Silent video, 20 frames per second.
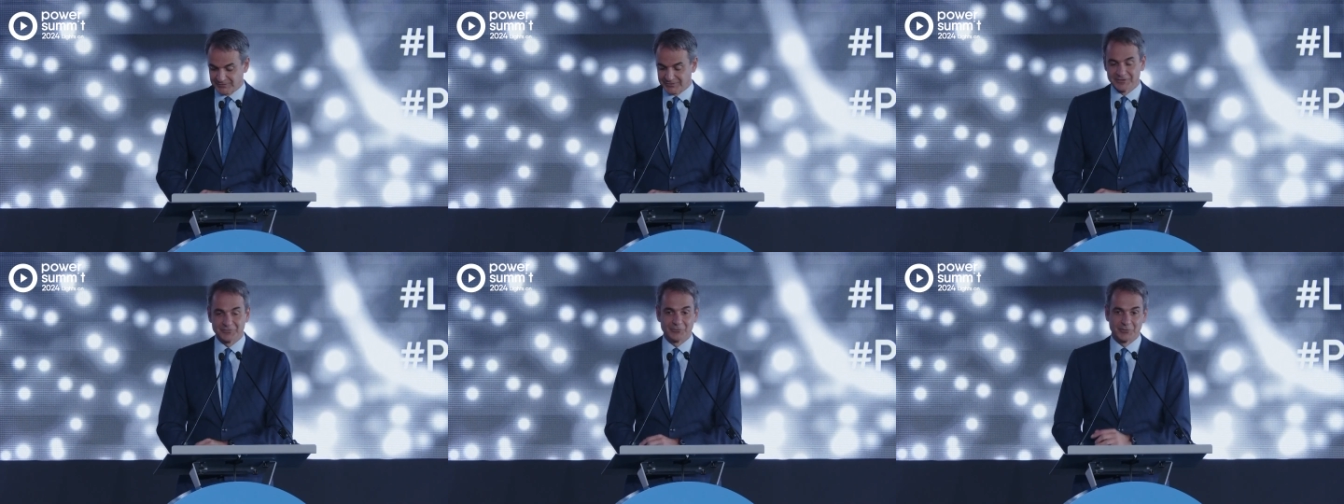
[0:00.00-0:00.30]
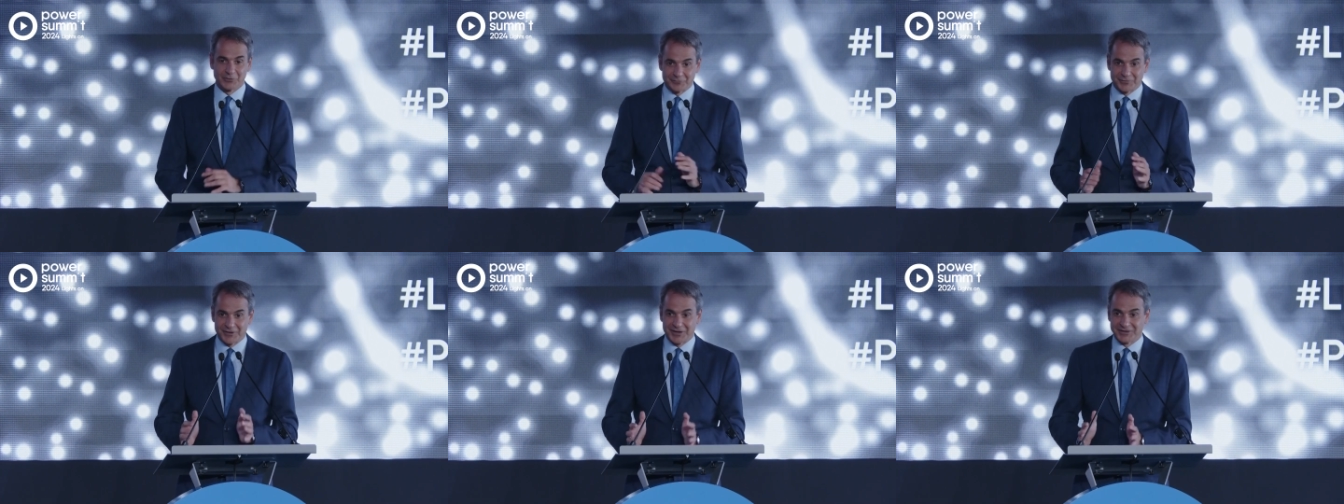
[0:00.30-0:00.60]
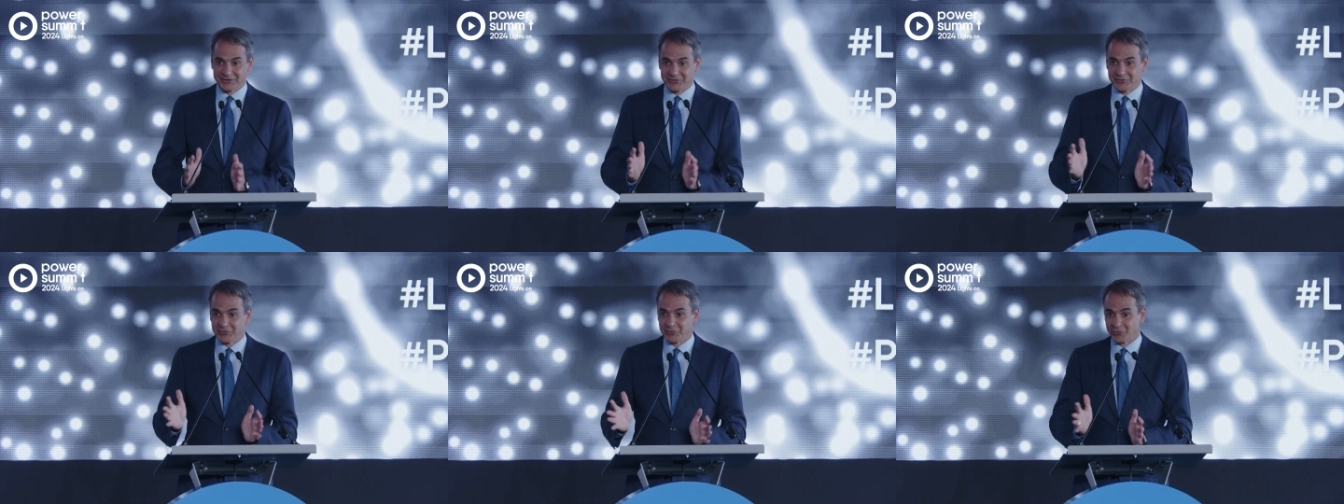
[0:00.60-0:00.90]
We're
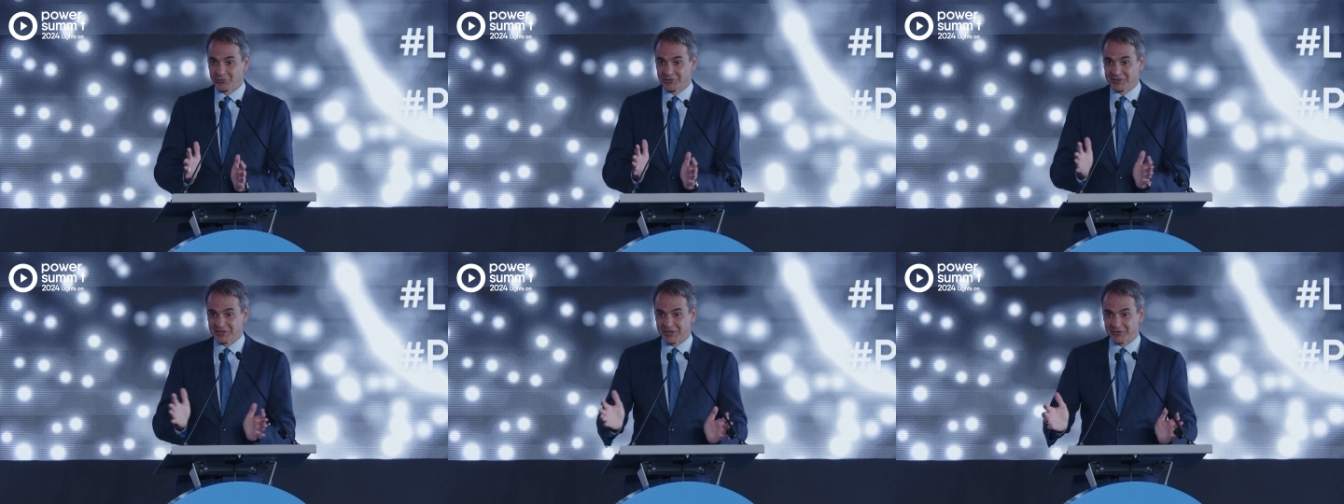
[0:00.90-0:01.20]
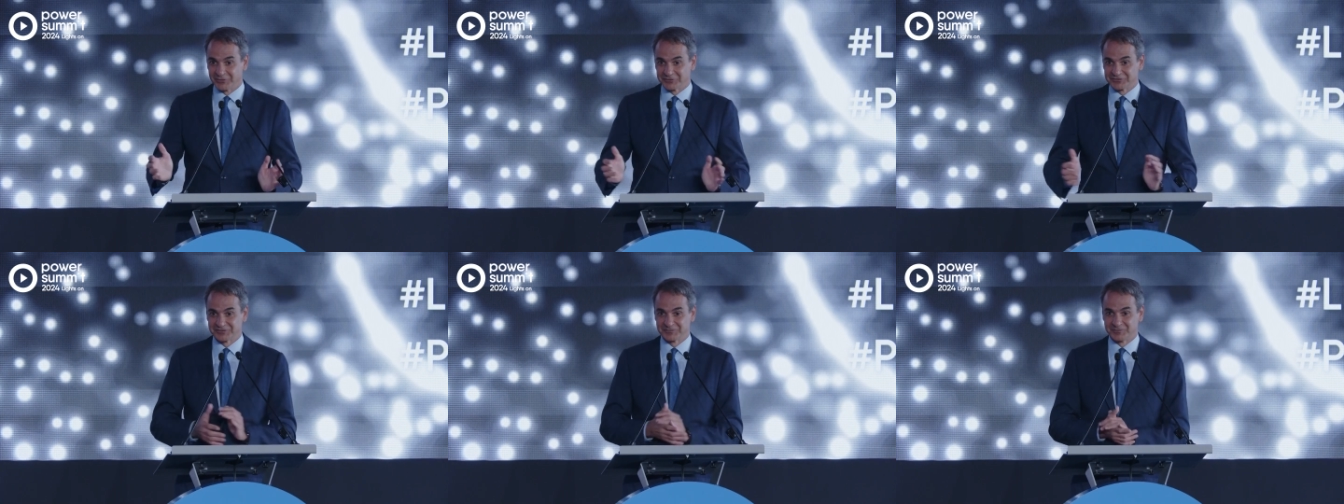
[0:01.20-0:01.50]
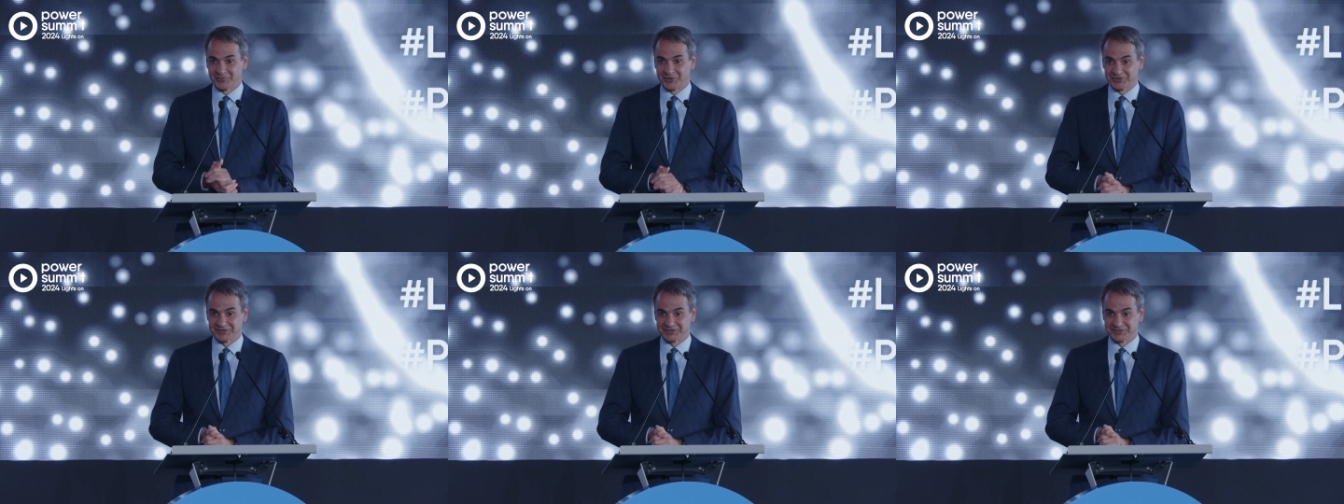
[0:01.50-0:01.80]
finally rolling out
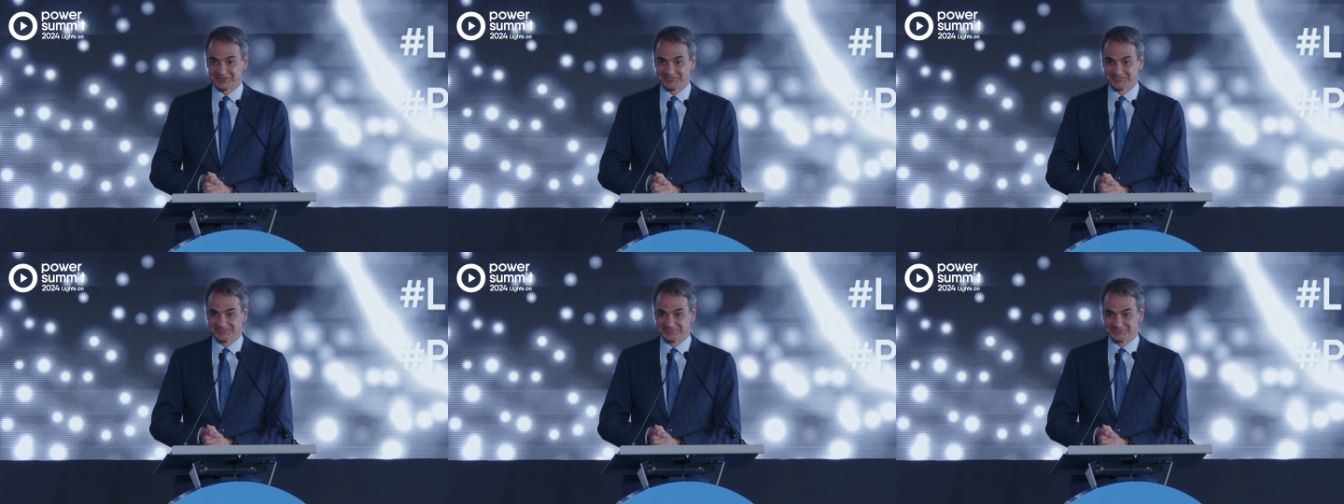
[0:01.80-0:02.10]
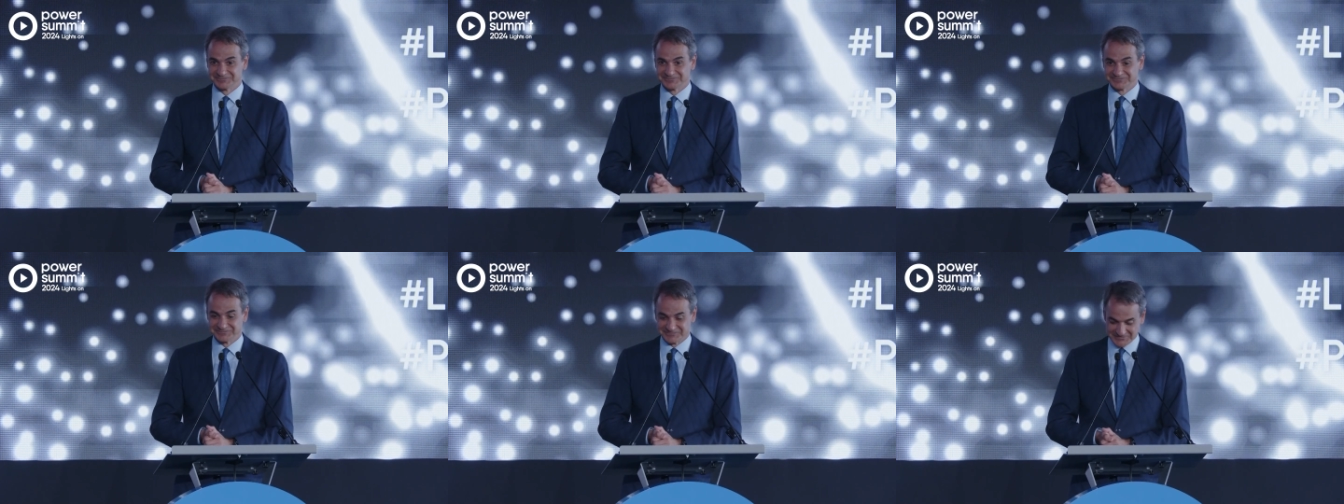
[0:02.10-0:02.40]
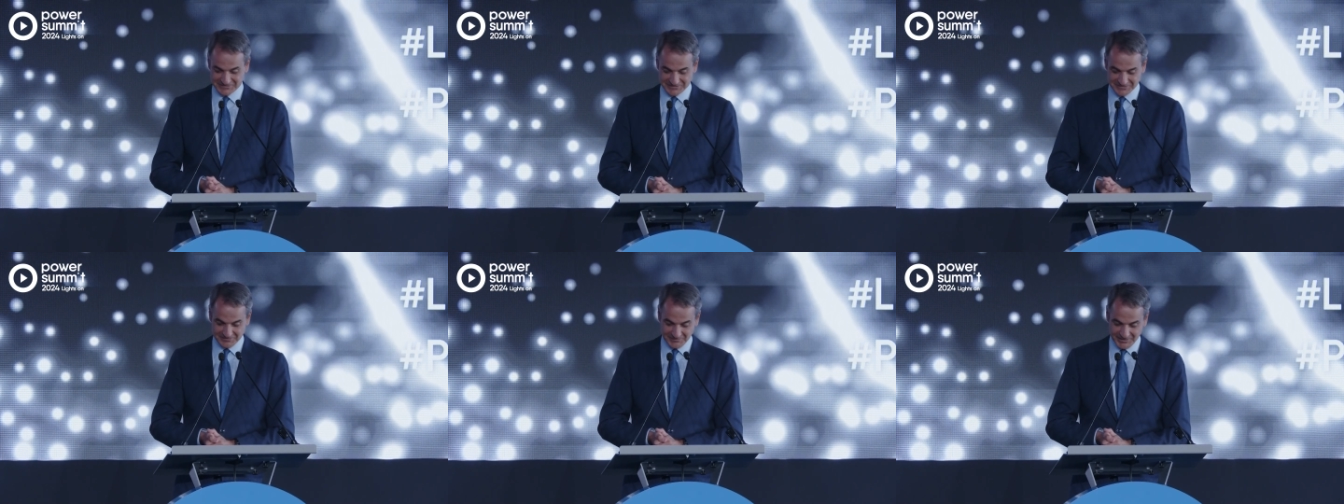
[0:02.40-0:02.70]
smart
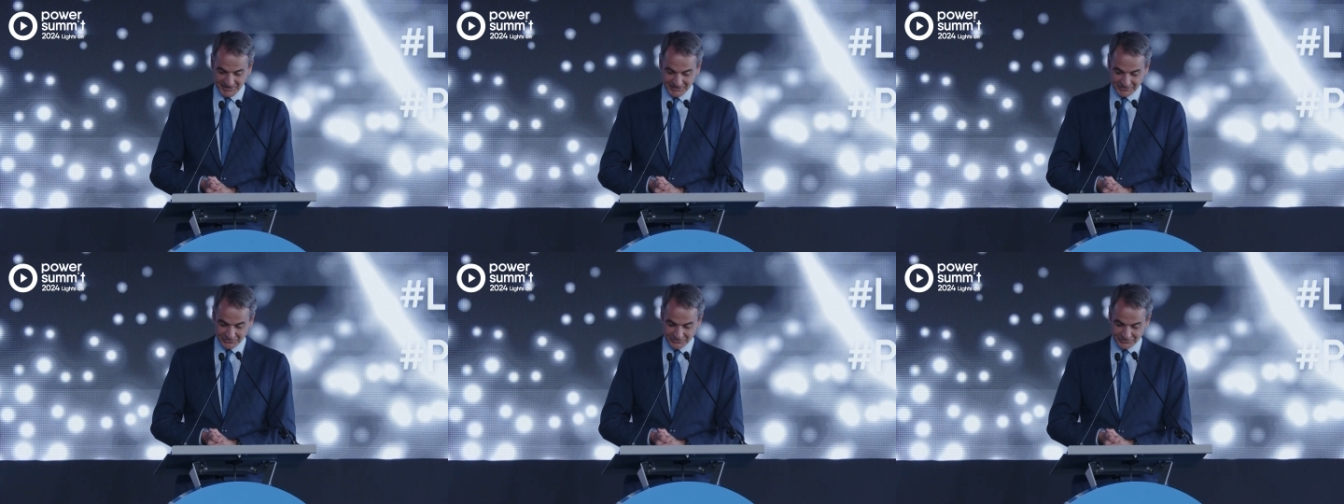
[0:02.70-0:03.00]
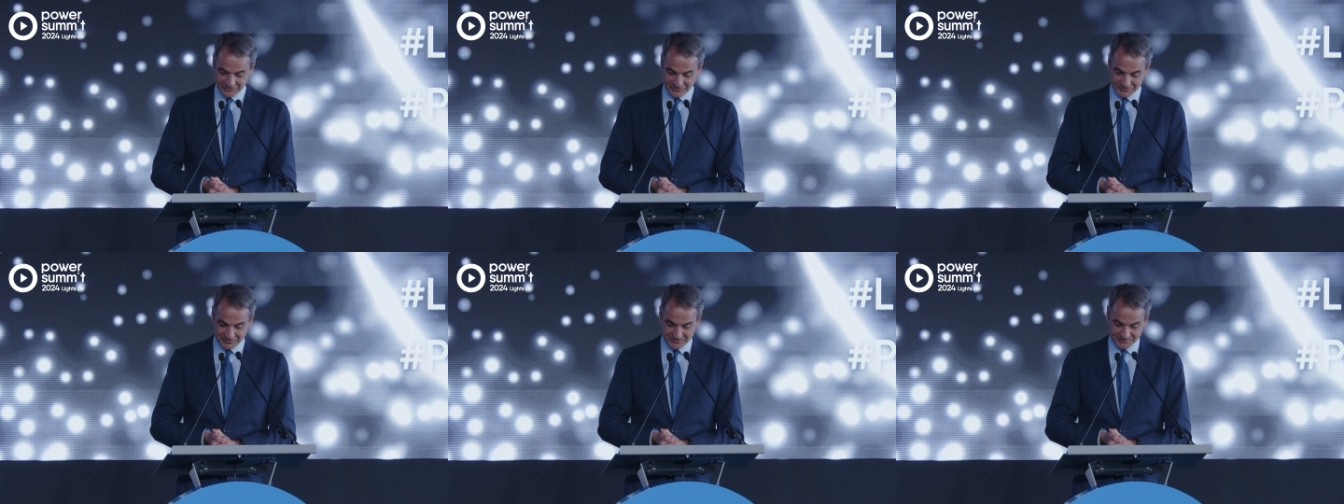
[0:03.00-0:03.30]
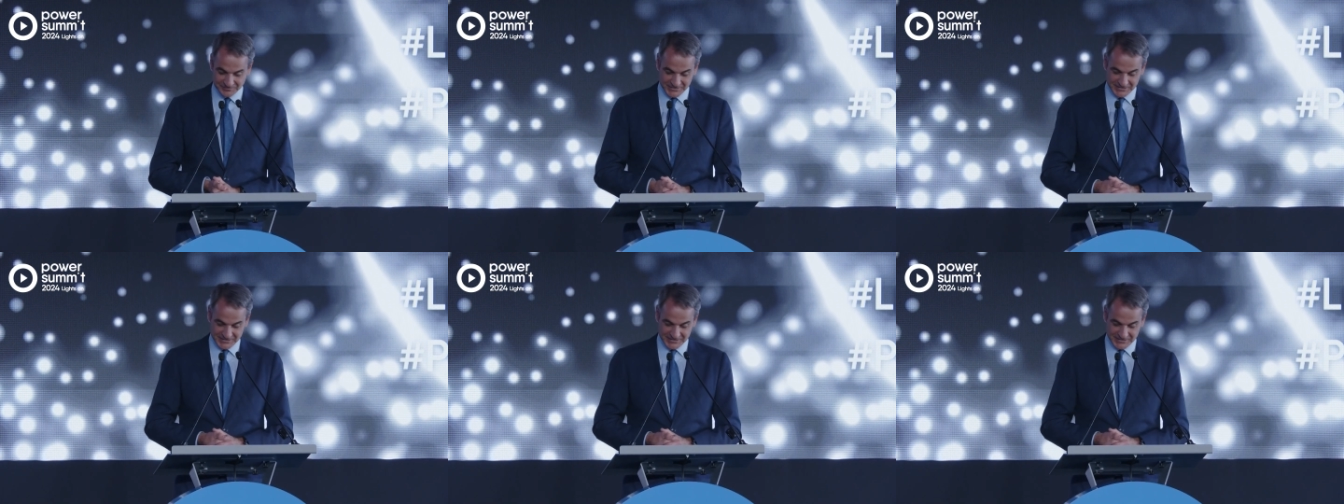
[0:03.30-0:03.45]
meters.